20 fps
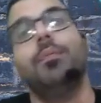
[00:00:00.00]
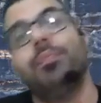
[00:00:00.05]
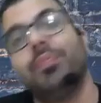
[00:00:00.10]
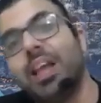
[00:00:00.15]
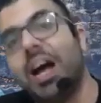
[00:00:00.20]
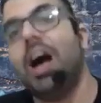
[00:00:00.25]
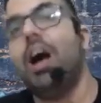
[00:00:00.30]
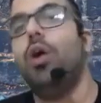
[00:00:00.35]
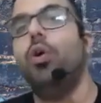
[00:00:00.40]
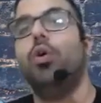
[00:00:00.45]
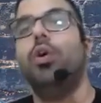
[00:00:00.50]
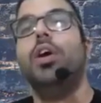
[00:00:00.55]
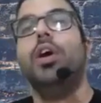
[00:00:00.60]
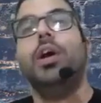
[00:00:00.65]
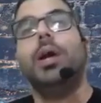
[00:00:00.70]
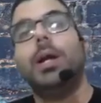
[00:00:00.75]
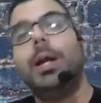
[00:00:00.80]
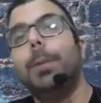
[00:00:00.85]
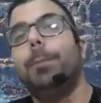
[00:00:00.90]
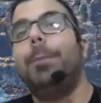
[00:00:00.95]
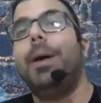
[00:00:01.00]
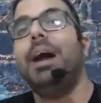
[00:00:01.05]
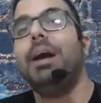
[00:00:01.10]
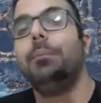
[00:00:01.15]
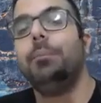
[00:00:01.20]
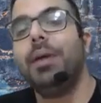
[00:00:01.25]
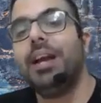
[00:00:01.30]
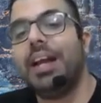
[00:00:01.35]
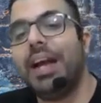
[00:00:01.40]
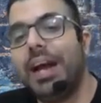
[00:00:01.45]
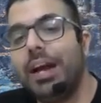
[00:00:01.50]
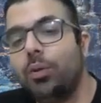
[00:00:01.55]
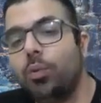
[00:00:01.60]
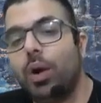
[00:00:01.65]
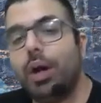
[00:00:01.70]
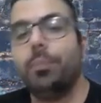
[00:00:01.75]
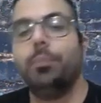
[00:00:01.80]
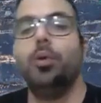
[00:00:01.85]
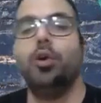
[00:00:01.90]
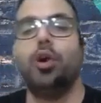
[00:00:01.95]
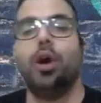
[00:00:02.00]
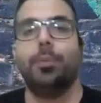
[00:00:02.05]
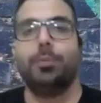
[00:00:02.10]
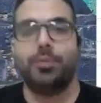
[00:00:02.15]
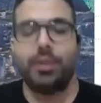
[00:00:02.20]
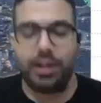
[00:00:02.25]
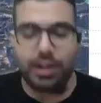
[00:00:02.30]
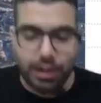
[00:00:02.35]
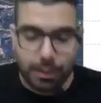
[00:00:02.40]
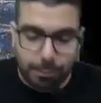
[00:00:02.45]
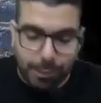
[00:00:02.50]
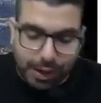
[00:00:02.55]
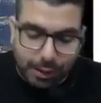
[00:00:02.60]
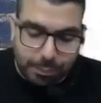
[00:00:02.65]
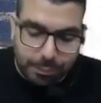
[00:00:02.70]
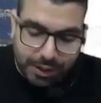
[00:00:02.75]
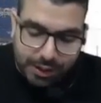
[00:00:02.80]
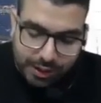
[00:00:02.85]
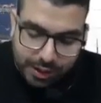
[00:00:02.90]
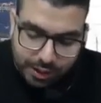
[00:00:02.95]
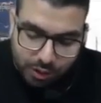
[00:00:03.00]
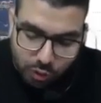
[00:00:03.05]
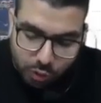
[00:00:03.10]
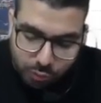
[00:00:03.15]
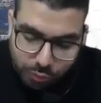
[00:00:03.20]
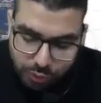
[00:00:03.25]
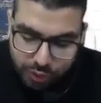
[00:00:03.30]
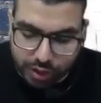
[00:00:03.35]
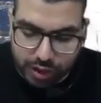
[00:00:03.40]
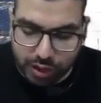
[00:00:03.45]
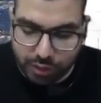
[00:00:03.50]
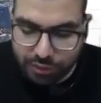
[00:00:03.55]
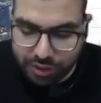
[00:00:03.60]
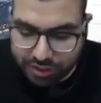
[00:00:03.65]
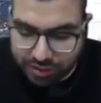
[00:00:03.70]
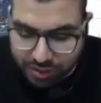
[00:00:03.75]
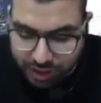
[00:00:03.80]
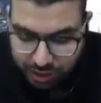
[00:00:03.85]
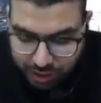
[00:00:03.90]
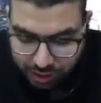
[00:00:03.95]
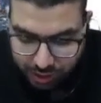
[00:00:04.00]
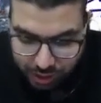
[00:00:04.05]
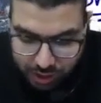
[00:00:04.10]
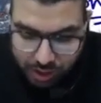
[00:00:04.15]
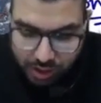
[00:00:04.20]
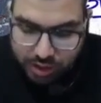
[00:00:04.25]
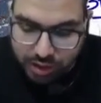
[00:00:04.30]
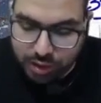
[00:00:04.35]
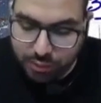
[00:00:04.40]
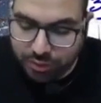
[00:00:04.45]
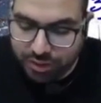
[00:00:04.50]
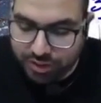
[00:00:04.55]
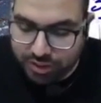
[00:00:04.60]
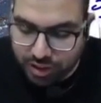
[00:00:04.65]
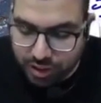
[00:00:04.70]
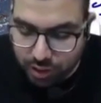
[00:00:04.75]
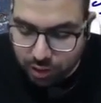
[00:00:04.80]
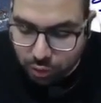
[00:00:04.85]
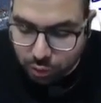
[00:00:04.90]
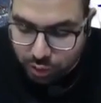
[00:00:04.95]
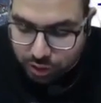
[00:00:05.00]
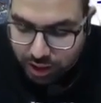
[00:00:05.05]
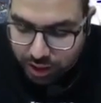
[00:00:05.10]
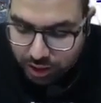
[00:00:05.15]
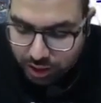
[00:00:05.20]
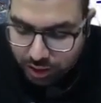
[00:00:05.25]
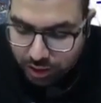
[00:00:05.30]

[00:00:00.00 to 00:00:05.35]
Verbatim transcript: now department had one more option department can go for a revision revision to the